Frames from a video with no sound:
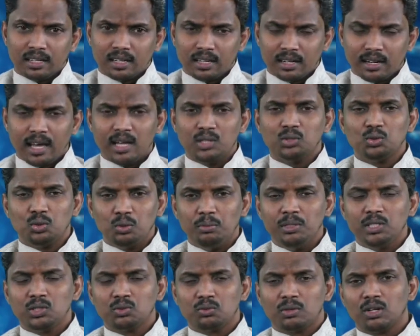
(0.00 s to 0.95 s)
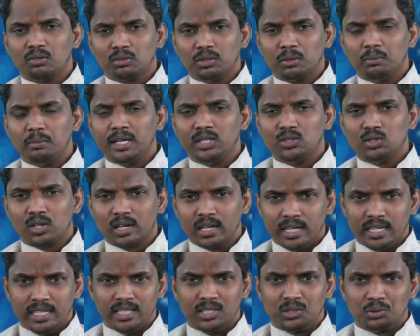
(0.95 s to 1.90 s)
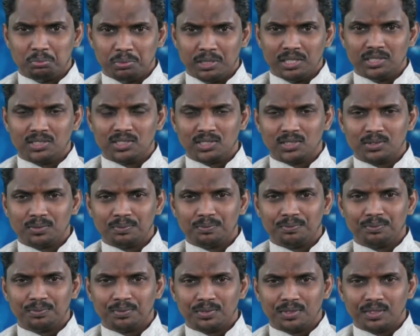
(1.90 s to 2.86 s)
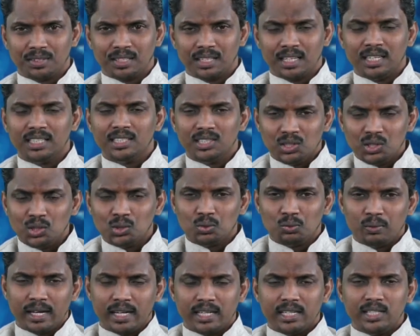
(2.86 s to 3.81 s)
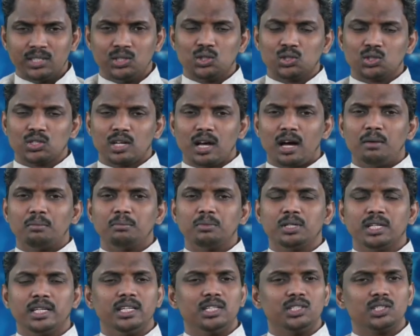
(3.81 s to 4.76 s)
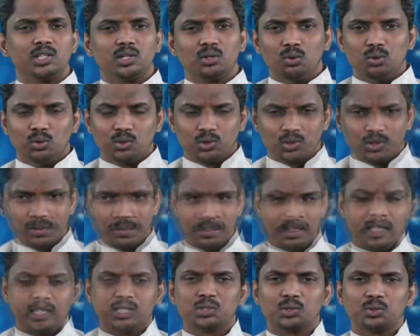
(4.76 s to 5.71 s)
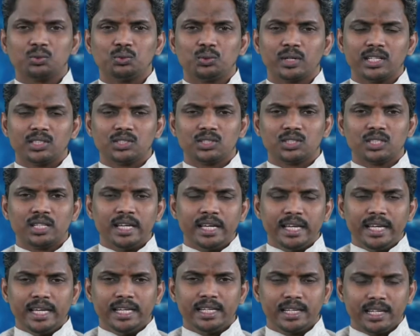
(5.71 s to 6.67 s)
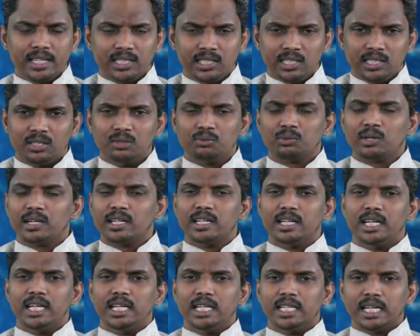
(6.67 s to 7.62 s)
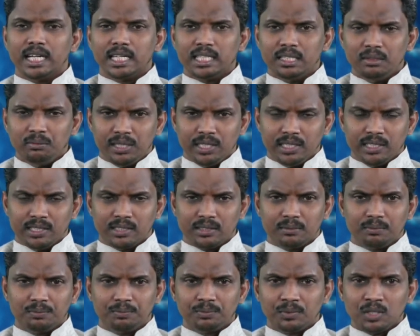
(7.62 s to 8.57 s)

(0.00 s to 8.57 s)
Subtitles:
Classroom is one of the major learning spaces, and this is where teachers come, teach and goes, and students engage in different learning activities.